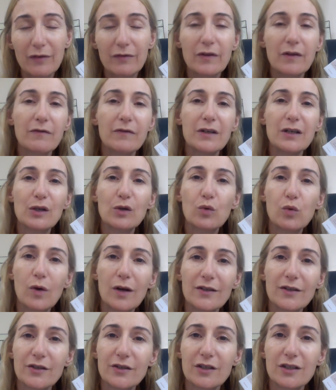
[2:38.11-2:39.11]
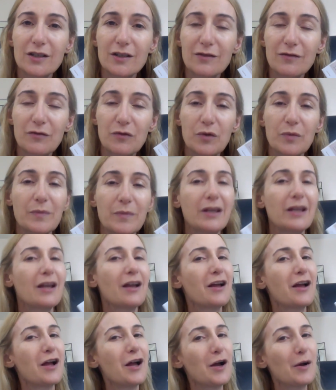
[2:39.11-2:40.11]
If you have any questions for me,
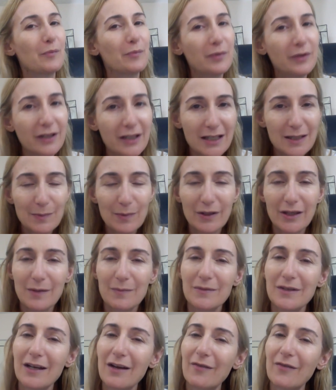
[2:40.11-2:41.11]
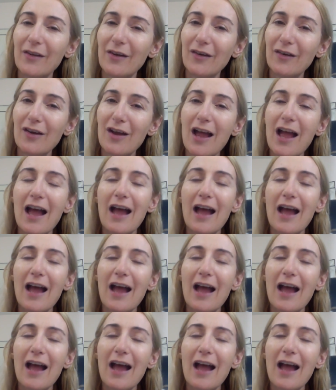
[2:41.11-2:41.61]
please put them down there.